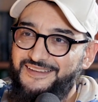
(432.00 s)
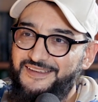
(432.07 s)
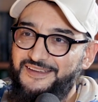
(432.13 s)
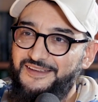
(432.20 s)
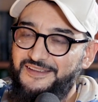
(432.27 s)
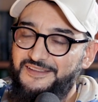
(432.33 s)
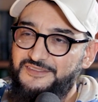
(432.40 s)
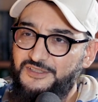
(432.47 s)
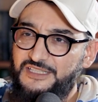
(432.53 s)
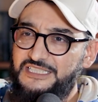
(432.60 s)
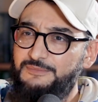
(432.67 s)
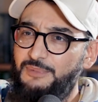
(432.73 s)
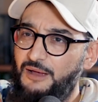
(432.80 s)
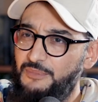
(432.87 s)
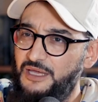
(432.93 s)
Yeah. So this
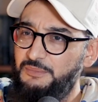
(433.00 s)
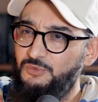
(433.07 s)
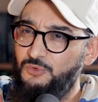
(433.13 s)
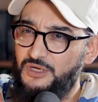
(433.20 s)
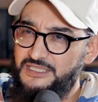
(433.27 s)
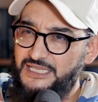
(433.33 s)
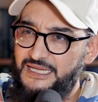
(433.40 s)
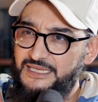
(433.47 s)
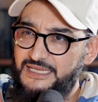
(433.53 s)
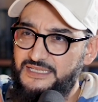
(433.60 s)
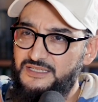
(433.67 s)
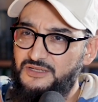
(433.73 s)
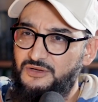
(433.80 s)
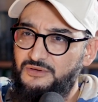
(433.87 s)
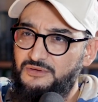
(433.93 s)
is about maybe 10
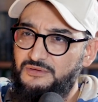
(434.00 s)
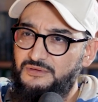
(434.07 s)
years ago?